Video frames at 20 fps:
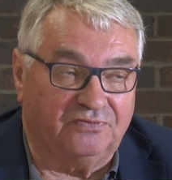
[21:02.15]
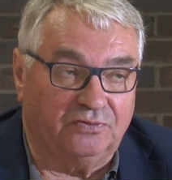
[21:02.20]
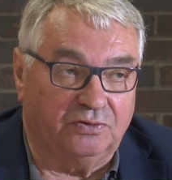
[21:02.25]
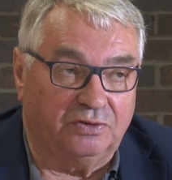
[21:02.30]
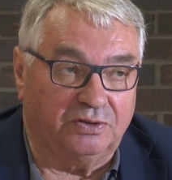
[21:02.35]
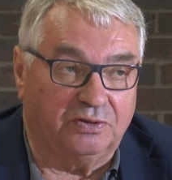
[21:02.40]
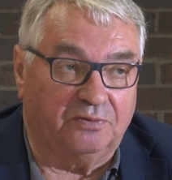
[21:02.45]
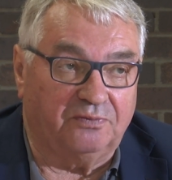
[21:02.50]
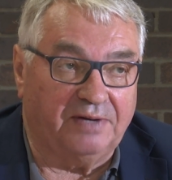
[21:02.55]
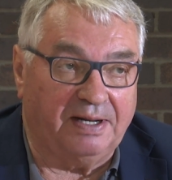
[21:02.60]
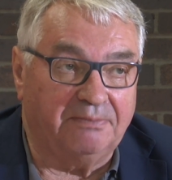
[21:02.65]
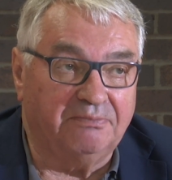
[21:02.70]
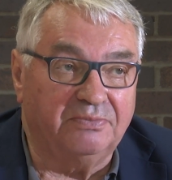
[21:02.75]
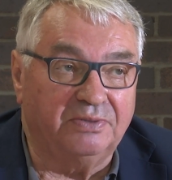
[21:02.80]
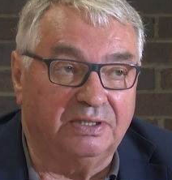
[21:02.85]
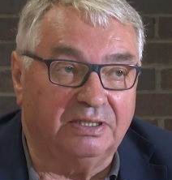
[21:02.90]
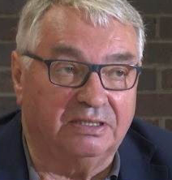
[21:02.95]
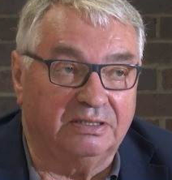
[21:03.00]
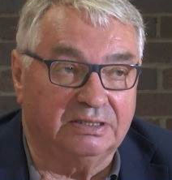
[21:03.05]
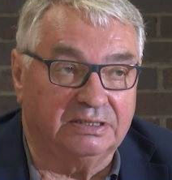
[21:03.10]
for
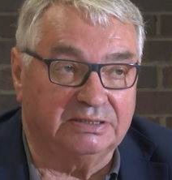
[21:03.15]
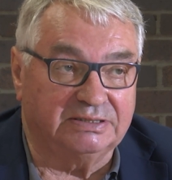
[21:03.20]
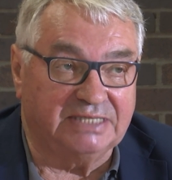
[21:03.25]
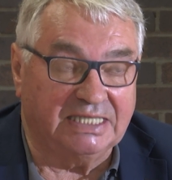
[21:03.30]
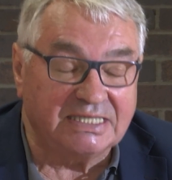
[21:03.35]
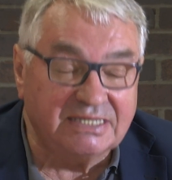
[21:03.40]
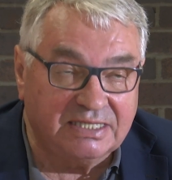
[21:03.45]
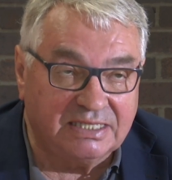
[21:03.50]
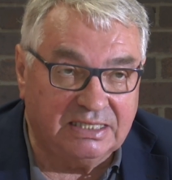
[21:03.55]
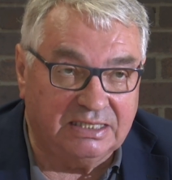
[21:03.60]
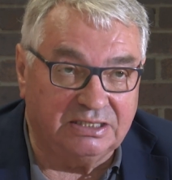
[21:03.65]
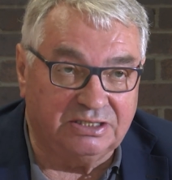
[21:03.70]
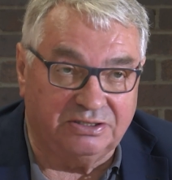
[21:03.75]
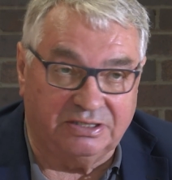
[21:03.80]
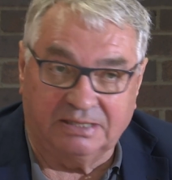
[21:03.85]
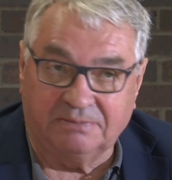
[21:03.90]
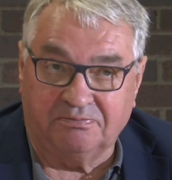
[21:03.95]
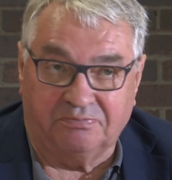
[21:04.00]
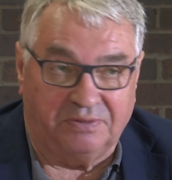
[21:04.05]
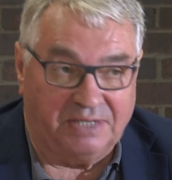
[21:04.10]
November this year
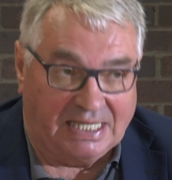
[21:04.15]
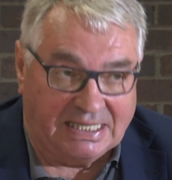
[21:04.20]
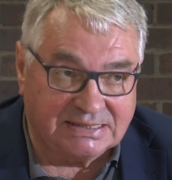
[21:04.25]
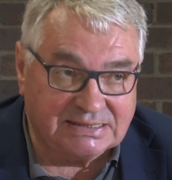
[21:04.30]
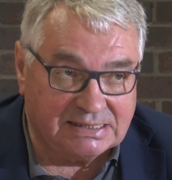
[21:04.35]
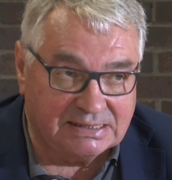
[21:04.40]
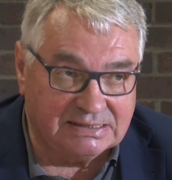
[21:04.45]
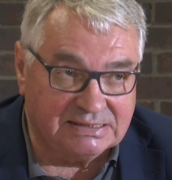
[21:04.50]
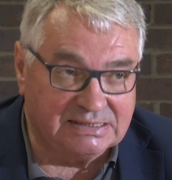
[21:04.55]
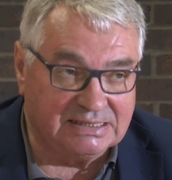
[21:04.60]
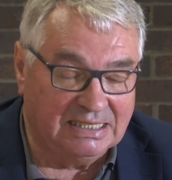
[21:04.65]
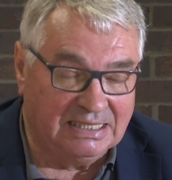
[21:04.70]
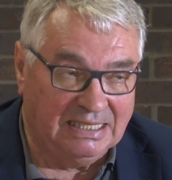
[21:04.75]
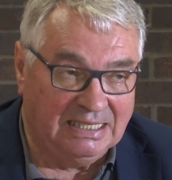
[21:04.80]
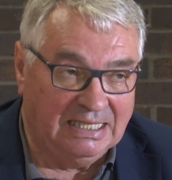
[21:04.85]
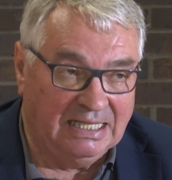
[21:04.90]
in Brussels.